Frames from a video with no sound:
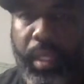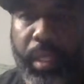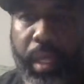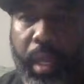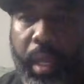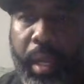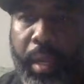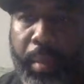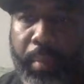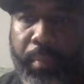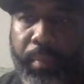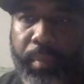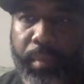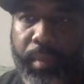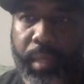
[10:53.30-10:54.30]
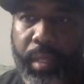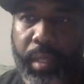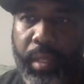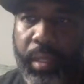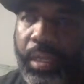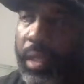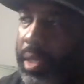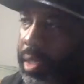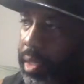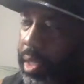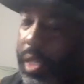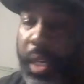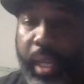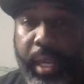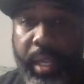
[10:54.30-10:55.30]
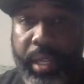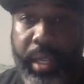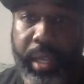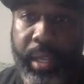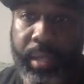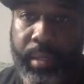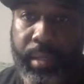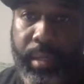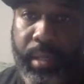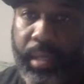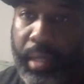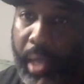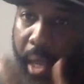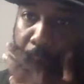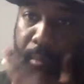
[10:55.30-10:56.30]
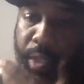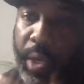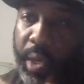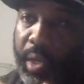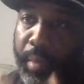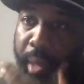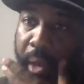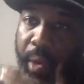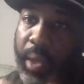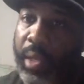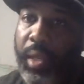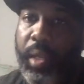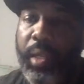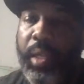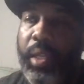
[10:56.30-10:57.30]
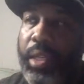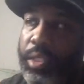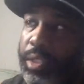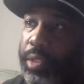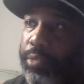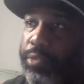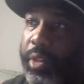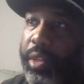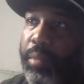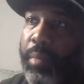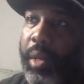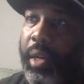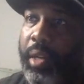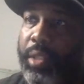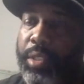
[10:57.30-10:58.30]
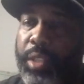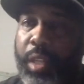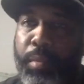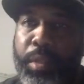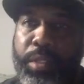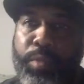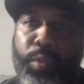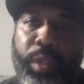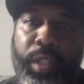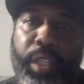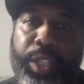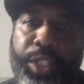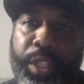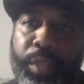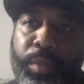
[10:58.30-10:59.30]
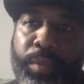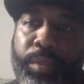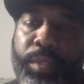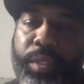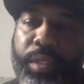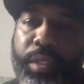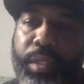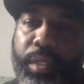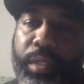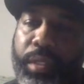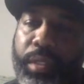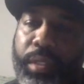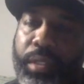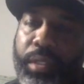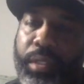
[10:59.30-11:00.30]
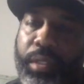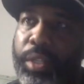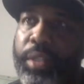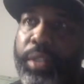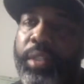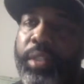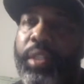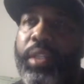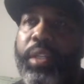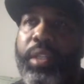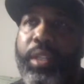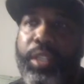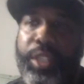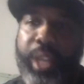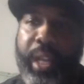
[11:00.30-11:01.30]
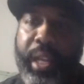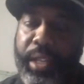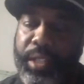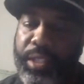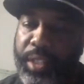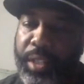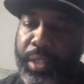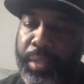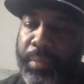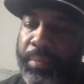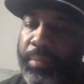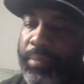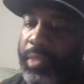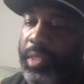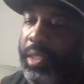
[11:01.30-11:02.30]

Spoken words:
The client that I'm talking about is a good friend of mine. His name is Willie Jones III. Shout out to him.